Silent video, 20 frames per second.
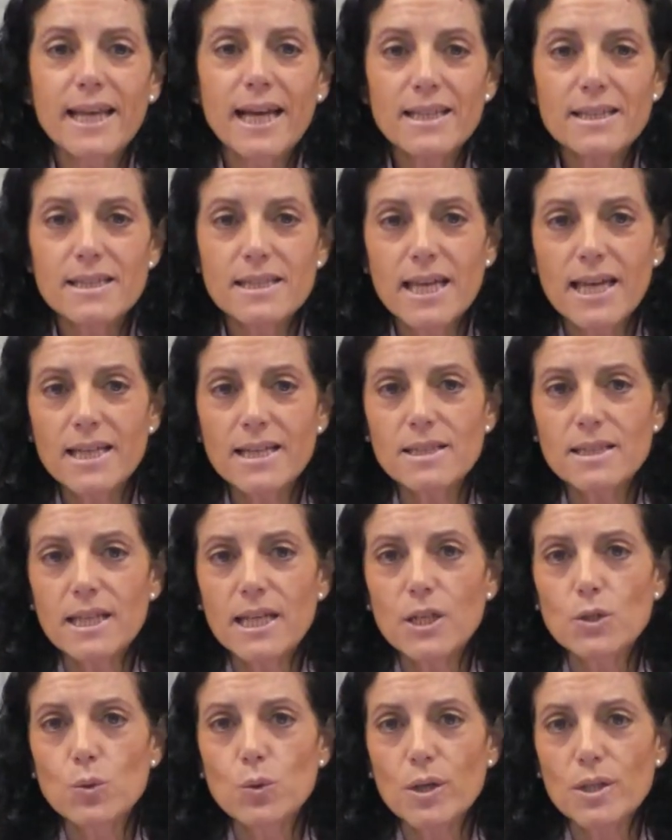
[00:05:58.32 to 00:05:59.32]
In that
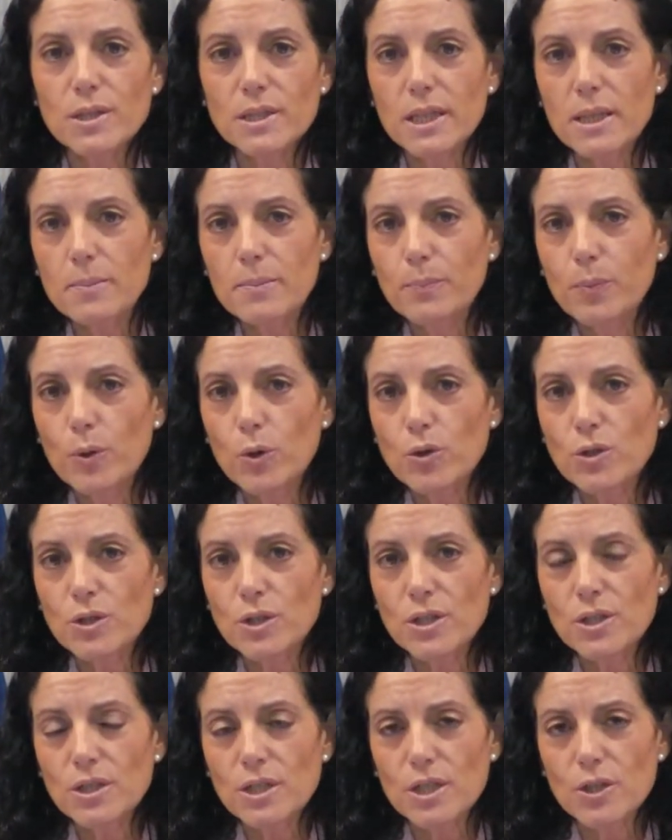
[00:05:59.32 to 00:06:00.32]
sense, it was
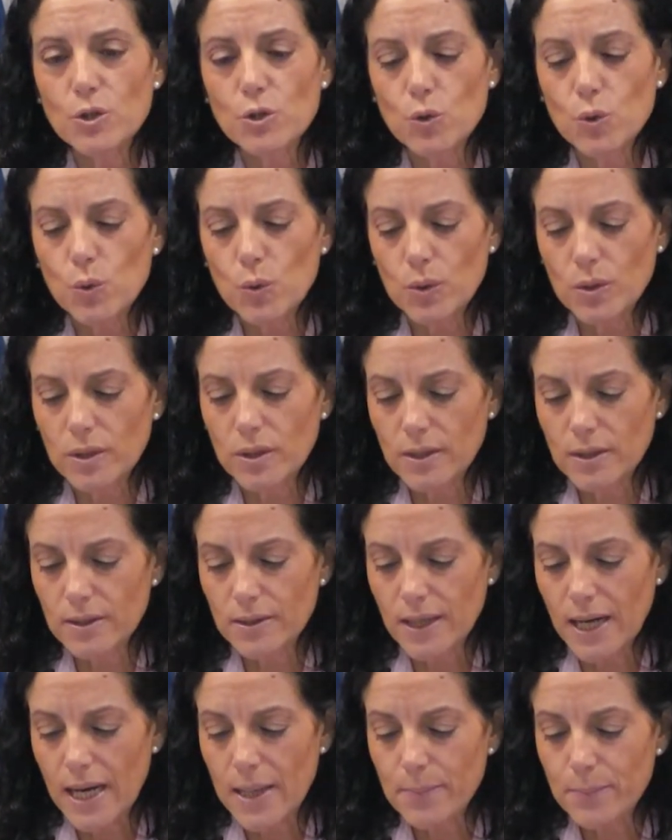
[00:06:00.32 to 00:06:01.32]
important to uh,